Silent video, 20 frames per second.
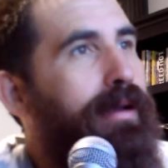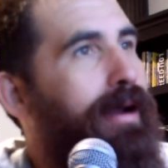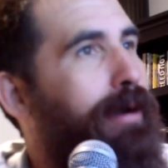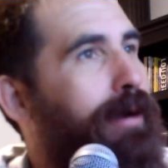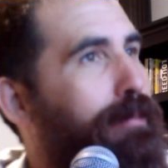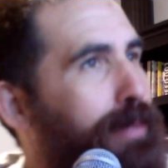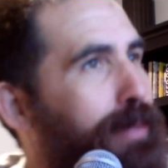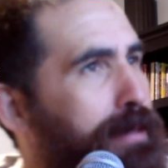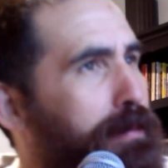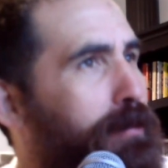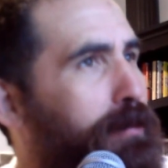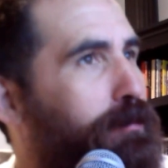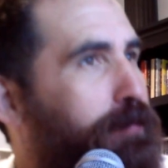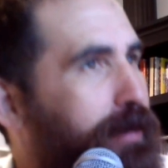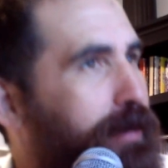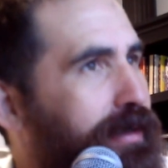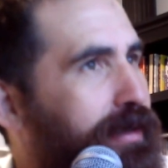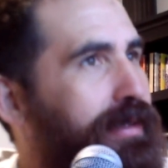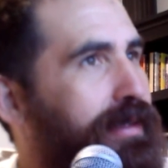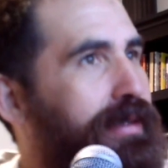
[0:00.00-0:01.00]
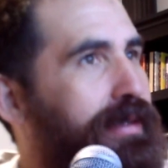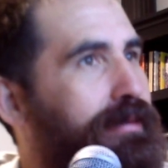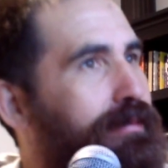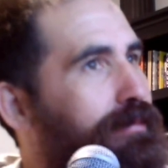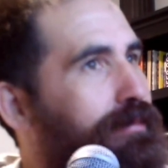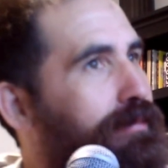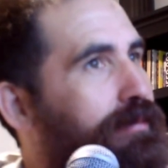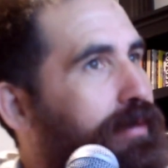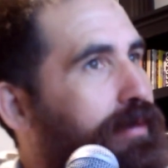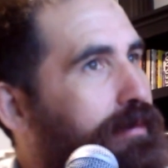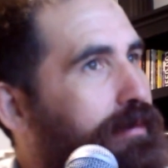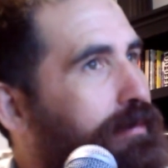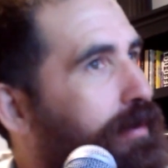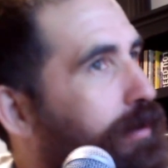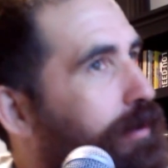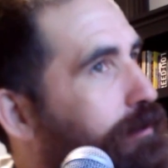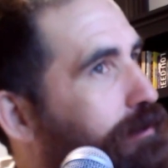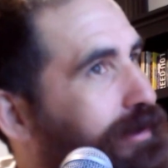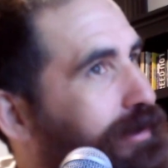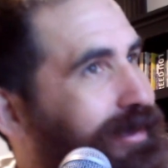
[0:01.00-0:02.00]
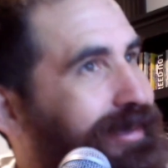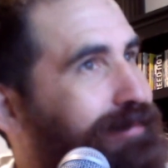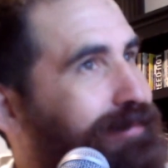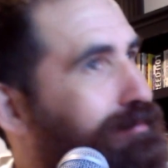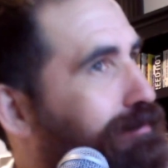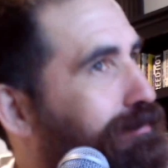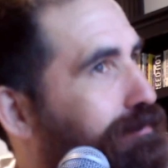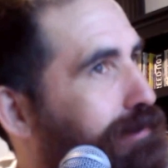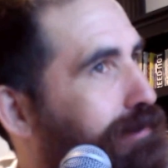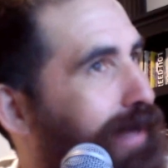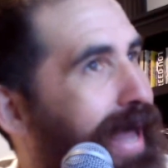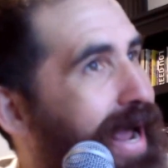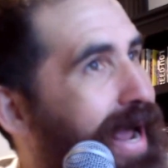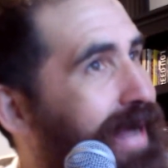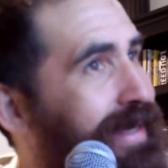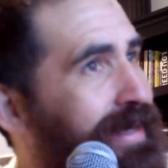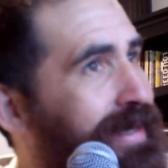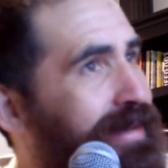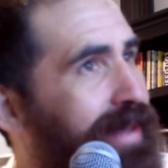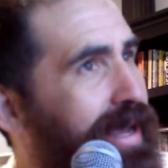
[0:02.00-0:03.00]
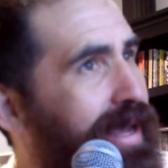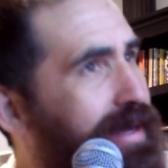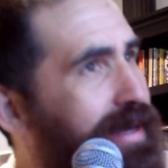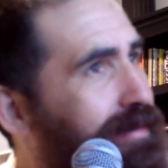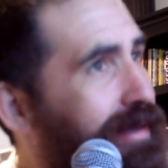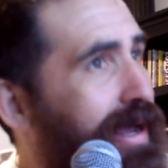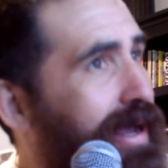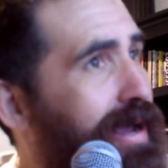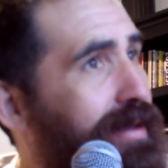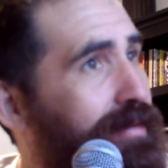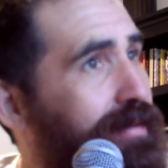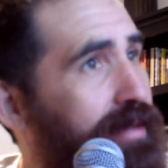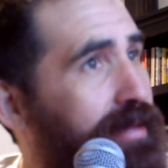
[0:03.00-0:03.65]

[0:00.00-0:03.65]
Are people really lacking like that,